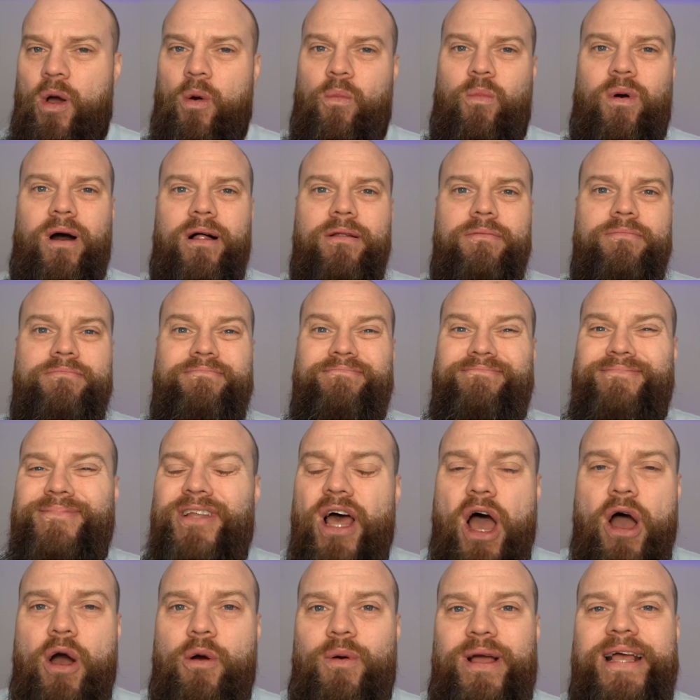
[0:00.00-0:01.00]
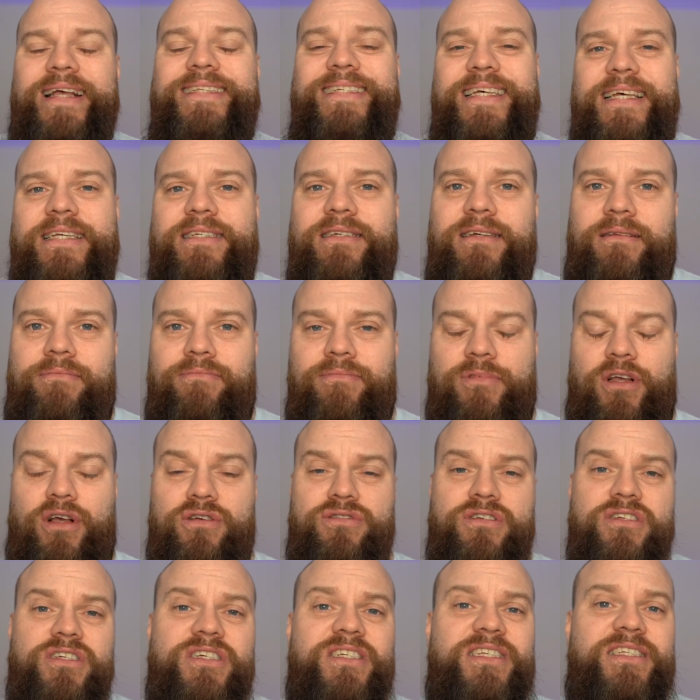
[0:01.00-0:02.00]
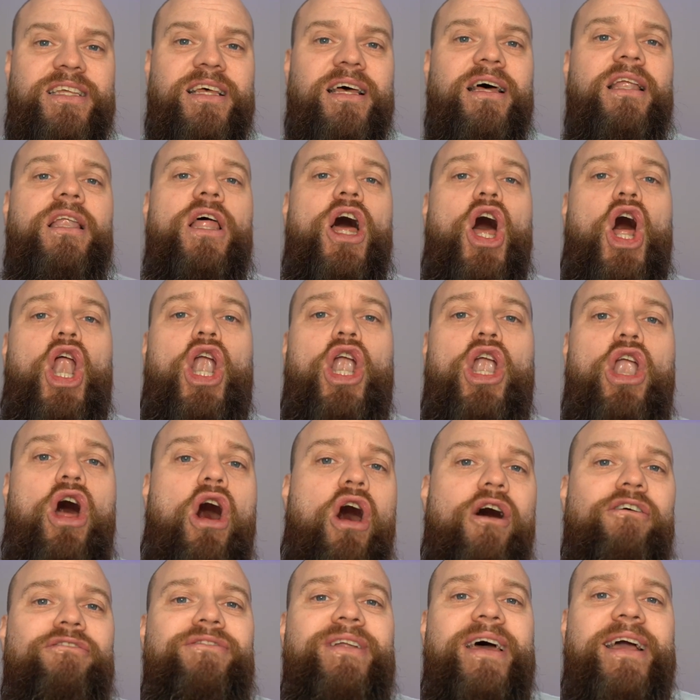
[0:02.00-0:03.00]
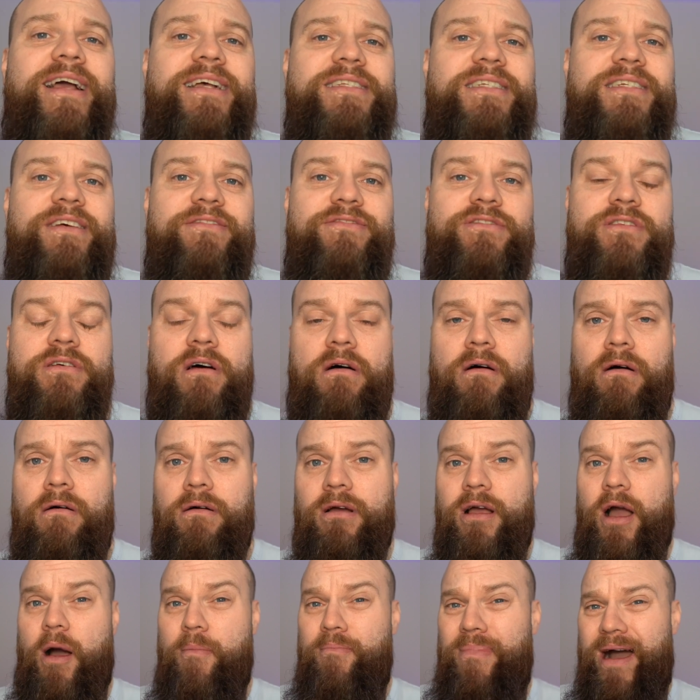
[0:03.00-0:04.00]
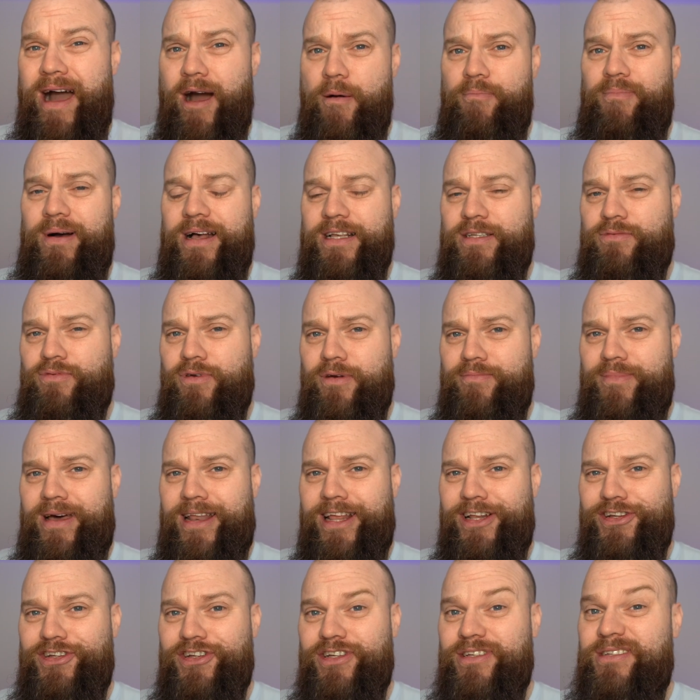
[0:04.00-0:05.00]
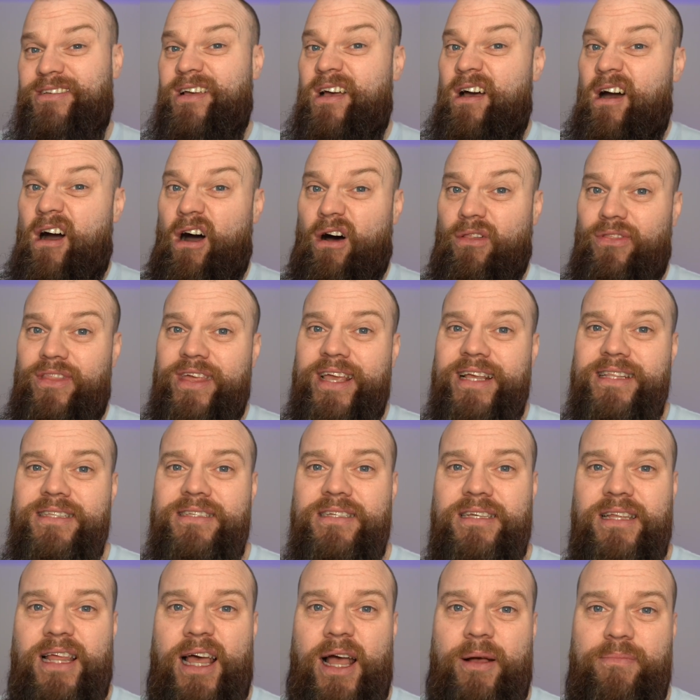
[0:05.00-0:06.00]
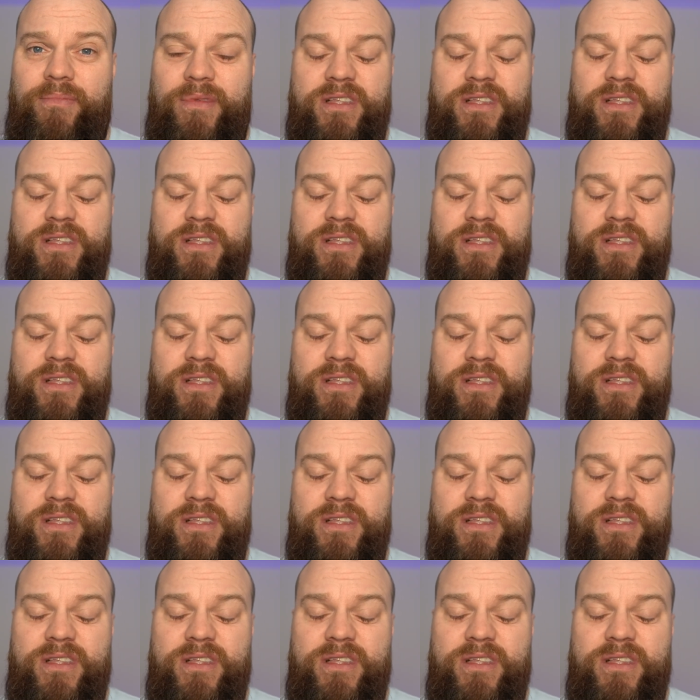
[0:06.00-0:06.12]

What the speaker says: Well, no, it isn't, because there's still a lot of negative talk about password managers on the internet.